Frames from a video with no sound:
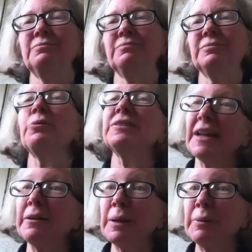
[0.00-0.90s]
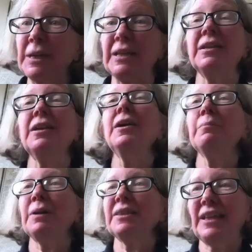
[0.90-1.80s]
no, it's not about me,
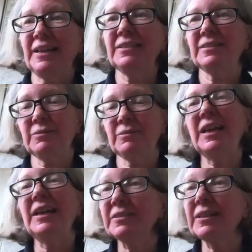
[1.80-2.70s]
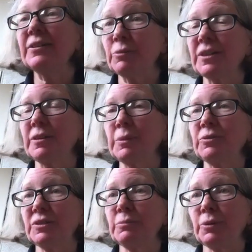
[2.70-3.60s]
but that's like one of the
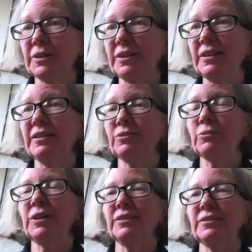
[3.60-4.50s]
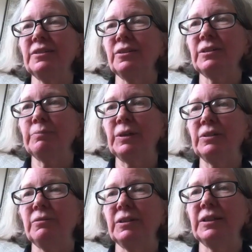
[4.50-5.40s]
most important things, right? Is they're
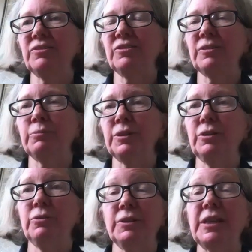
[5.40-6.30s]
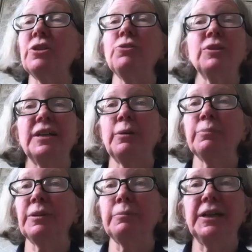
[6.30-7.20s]
building a relationship with you, and then you can help
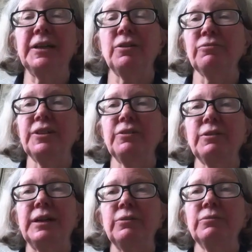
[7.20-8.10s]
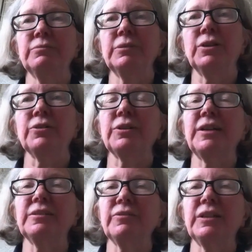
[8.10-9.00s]
them later figure out other
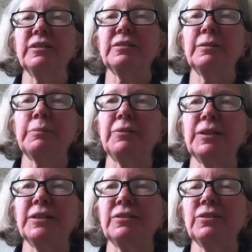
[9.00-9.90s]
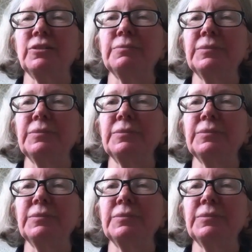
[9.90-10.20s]
kinds of things they might want to do.